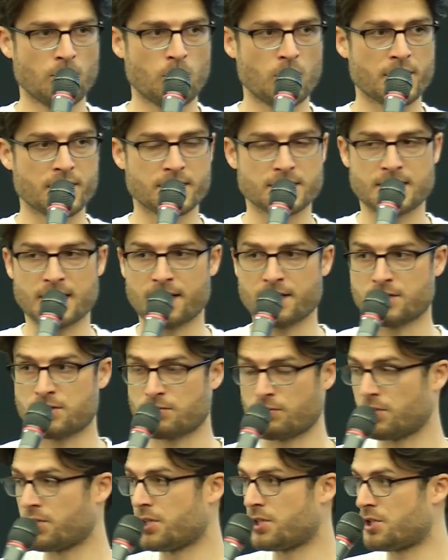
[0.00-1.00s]
One is that
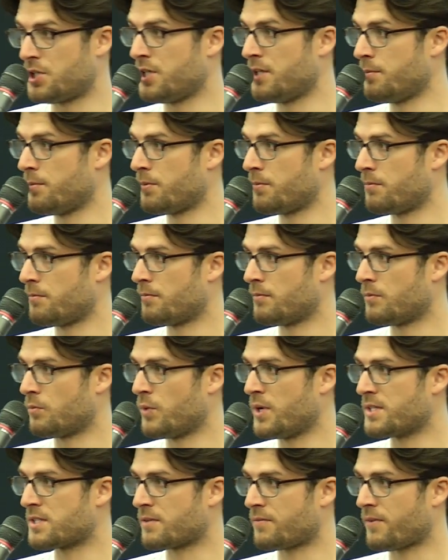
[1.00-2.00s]
it's really cheap.
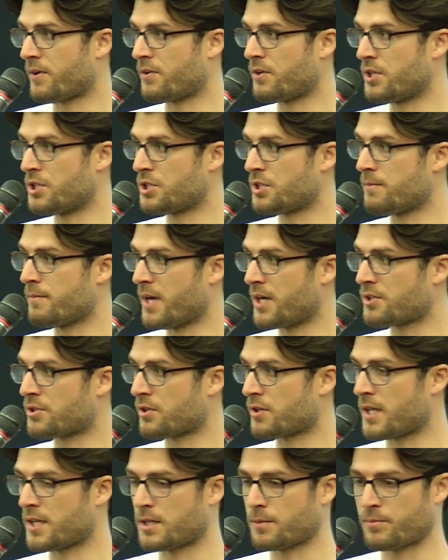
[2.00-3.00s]
We as a foundation make
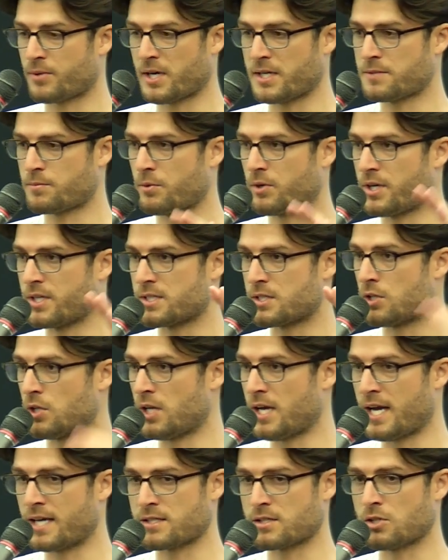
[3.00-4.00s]
sure that the price point is
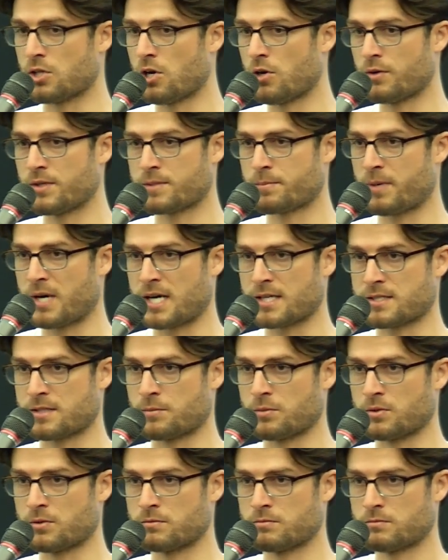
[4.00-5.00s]
as low as
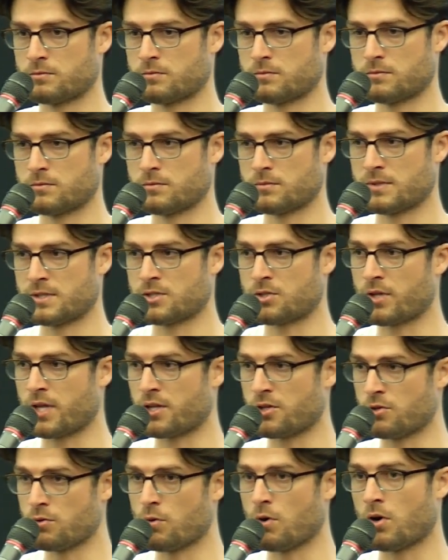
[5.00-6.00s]
possible so
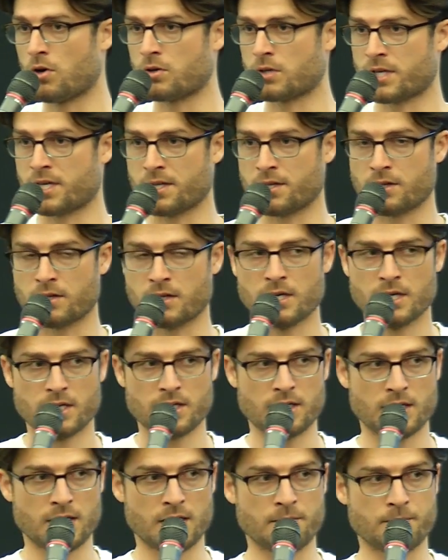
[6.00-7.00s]
that you all can
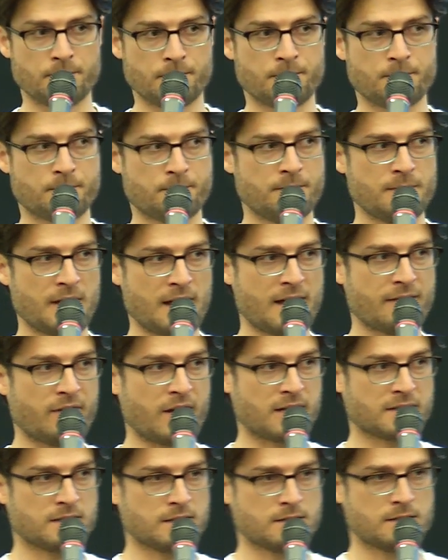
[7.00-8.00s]
um, have
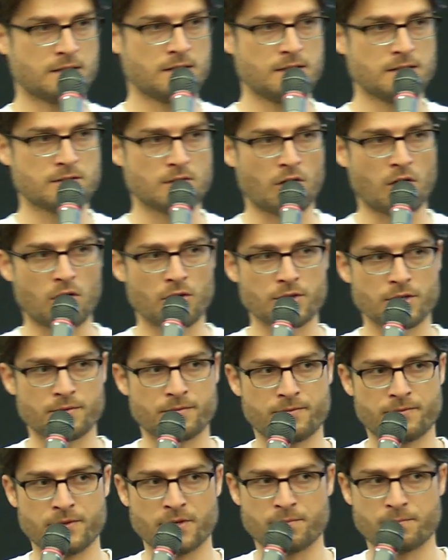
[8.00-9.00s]
access to these. All the,
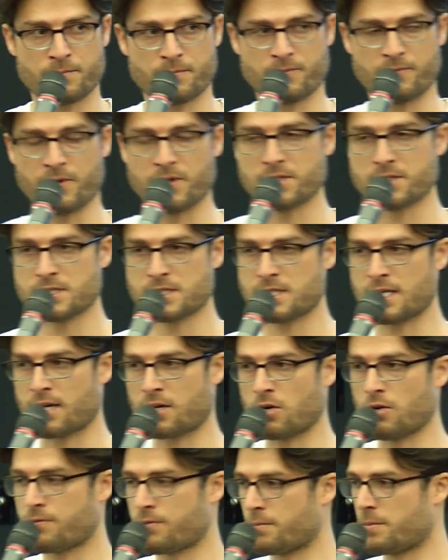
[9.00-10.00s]
the funds that
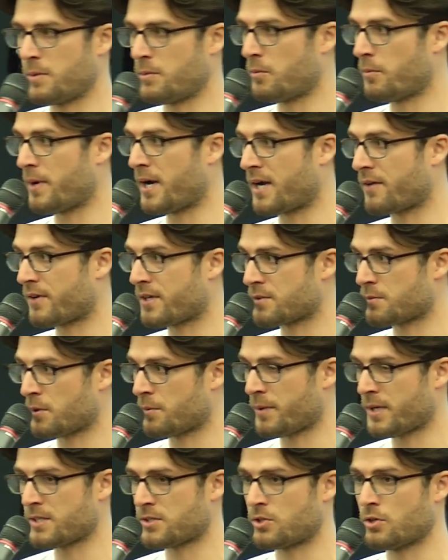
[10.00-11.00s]
go from people buying Raspberry
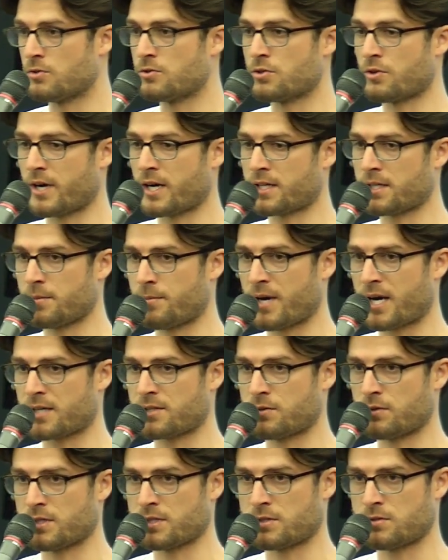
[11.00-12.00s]
Pis go directly back
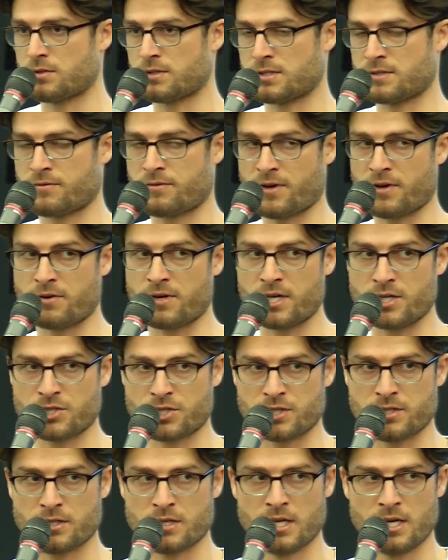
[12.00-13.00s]
to us to, as a
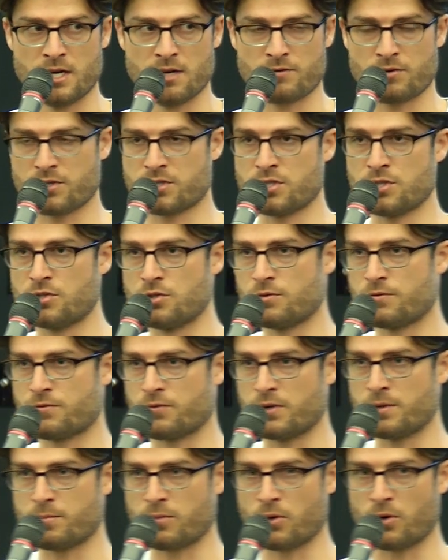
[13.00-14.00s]
foundation for us to do
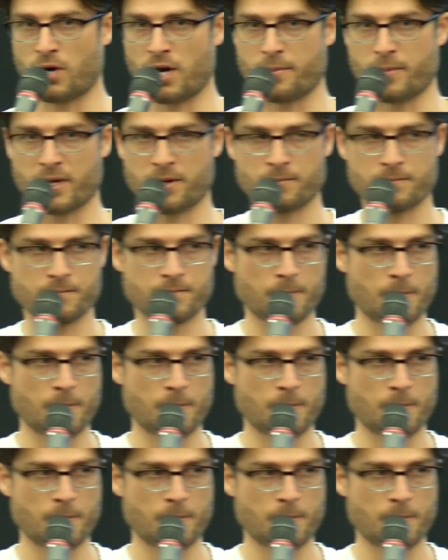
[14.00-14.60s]
free programming.